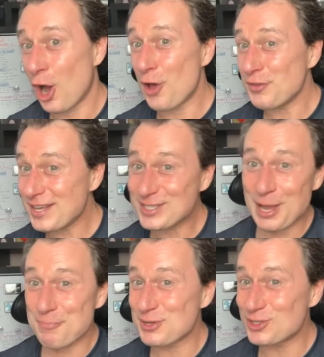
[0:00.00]
On this
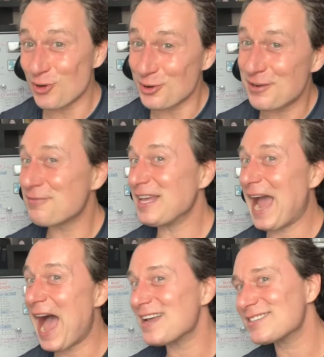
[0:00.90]
episode of the
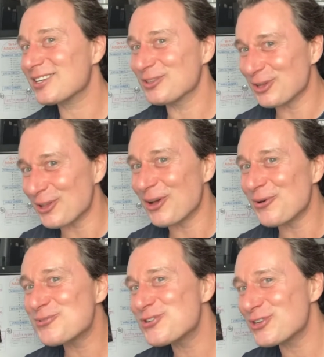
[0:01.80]
Ask
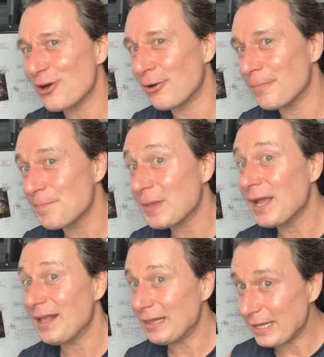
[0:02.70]
Lalonde Show,
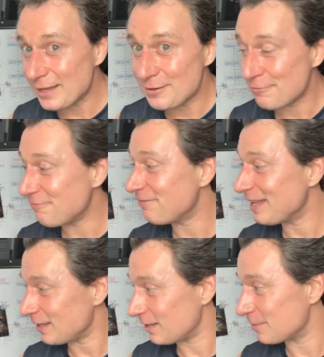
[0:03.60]
Lynn
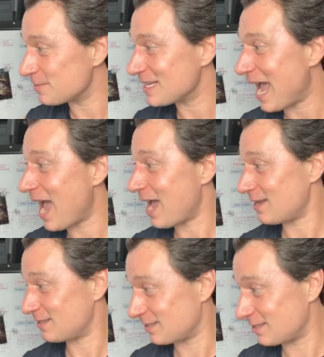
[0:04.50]
Phillips
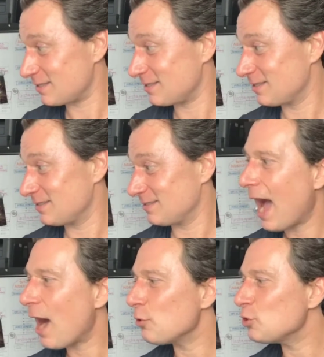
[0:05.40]
asks,
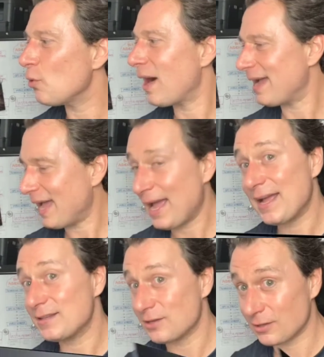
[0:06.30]
how do I
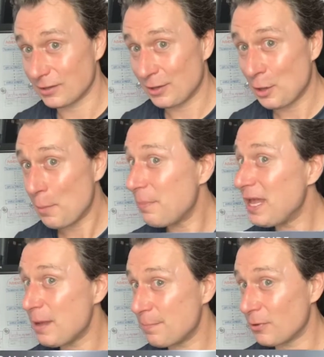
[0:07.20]
handle
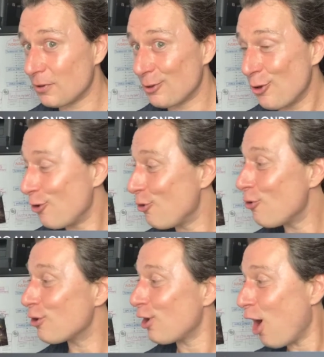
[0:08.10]
people
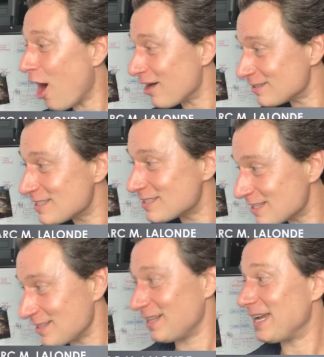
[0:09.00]
who
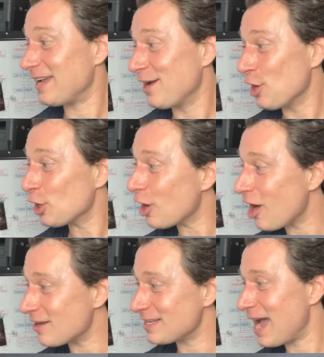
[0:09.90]
constantly
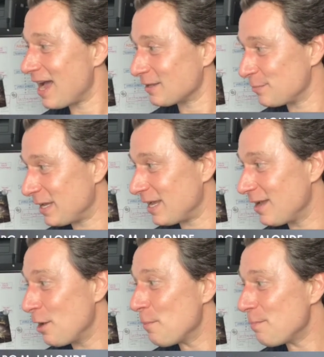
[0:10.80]
contact me,
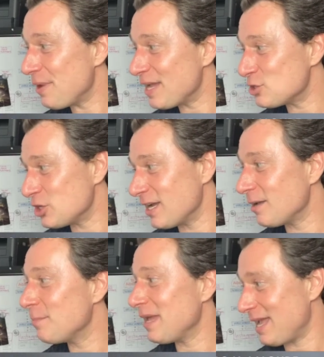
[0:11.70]

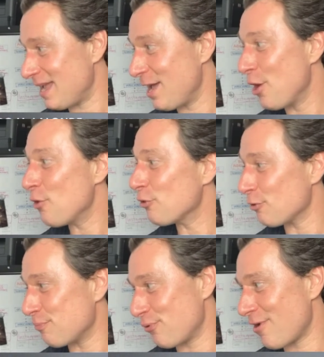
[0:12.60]
pitching me
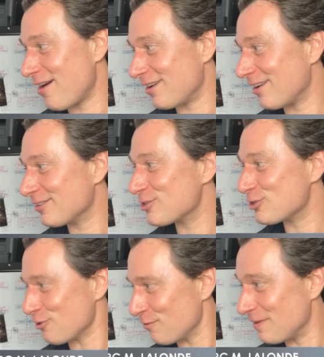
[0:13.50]
their product,
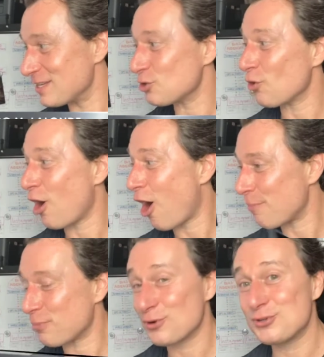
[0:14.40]
service, or
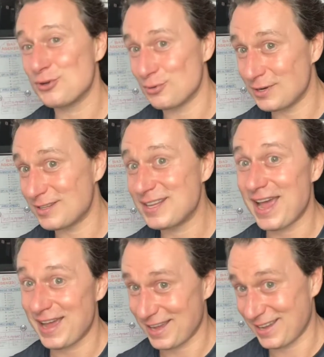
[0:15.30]

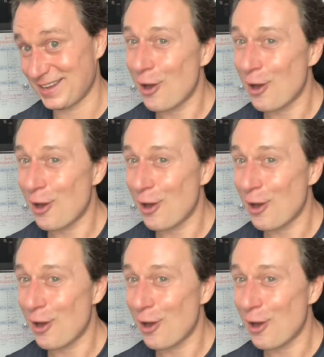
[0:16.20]
opportunity?